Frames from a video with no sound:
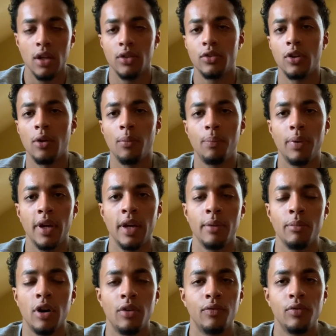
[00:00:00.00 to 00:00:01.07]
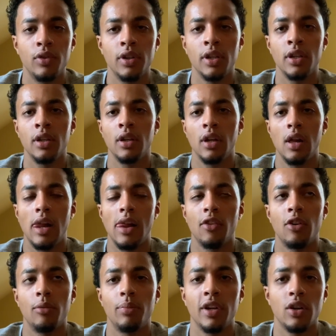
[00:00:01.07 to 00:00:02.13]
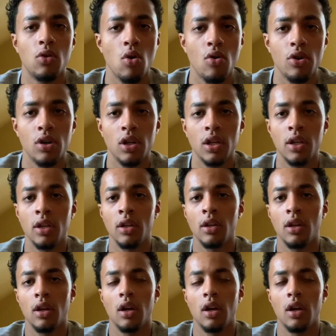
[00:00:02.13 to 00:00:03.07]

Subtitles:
Some pay monthly, some pay quarterly,